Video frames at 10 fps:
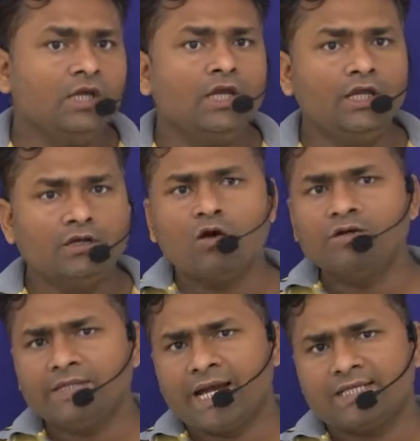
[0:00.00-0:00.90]
In
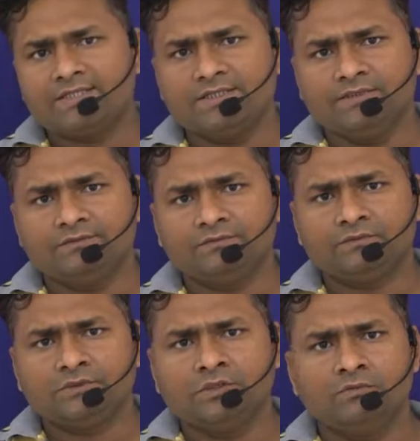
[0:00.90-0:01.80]
contrast,
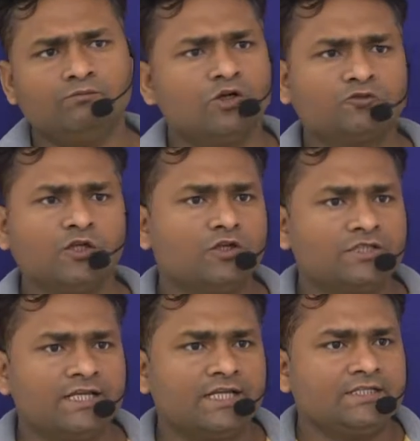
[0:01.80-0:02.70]

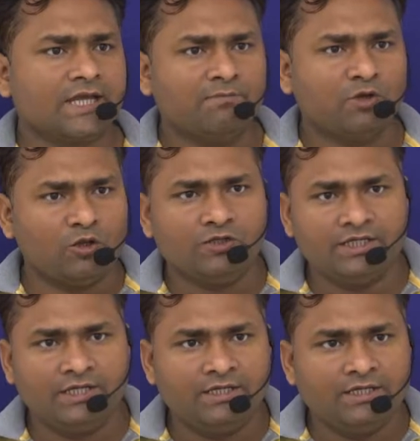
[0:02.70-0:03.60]
morphological
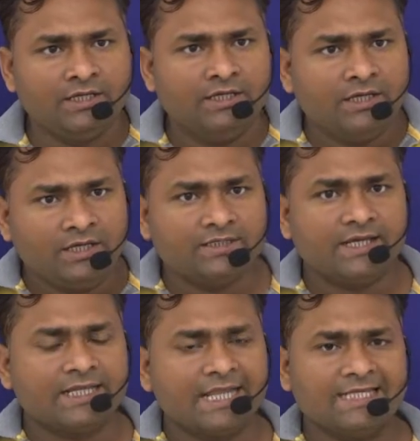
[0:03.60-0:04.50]
typology is the
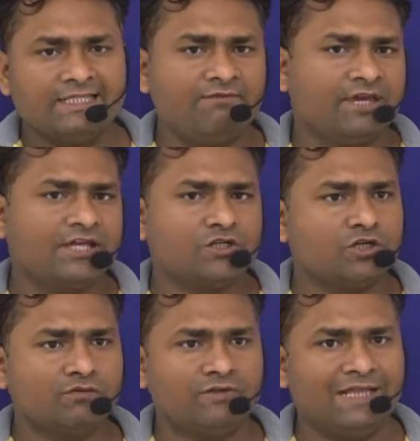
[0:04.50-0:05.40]
classification
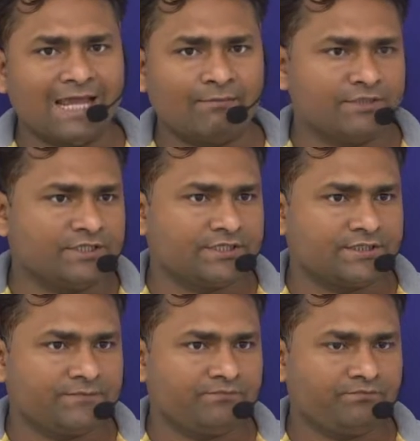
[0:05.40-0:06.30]
of
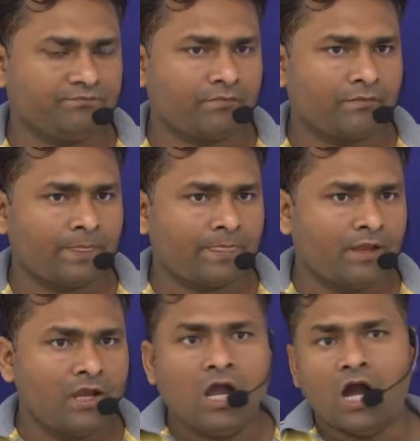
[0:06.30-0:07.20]
languages
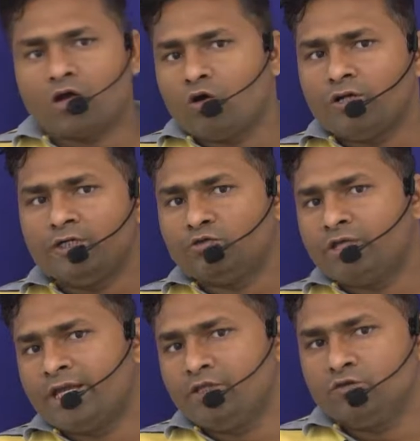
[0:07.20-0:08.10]
according to
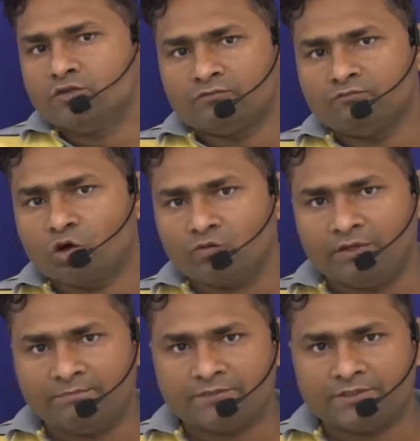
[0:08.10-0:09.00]
their use of
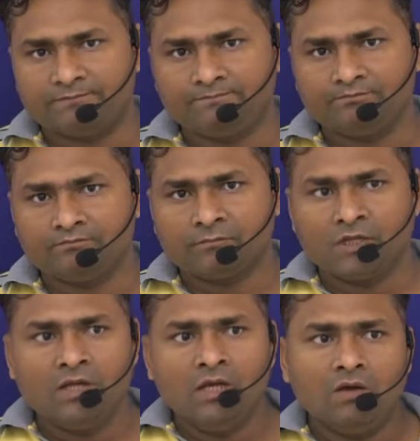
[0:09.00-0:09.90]
morphemes,
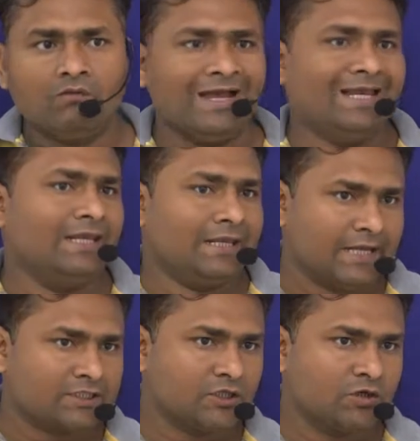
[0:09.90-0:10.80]
while
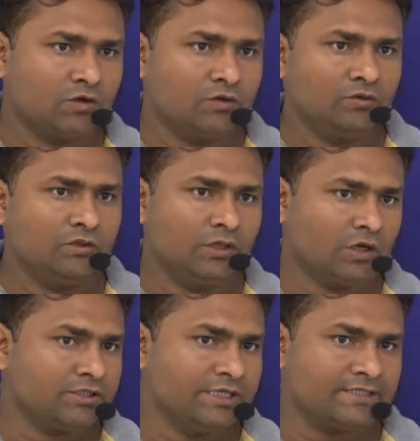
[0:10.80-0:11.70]

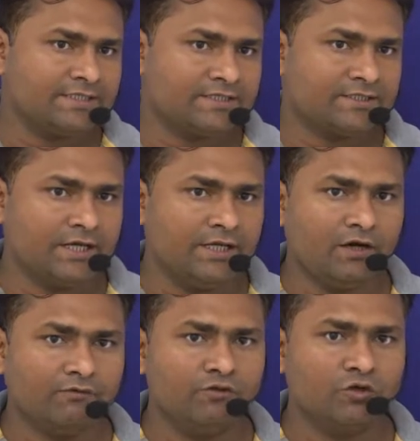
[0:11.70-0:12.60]
lexicology is the study
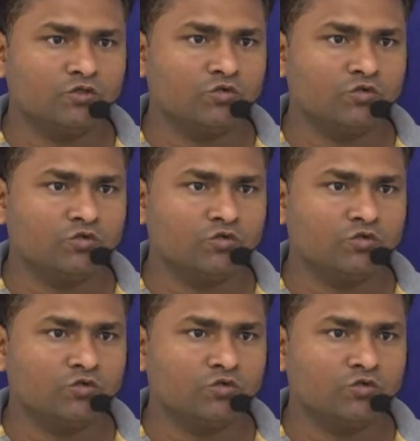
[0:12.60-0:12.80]
of those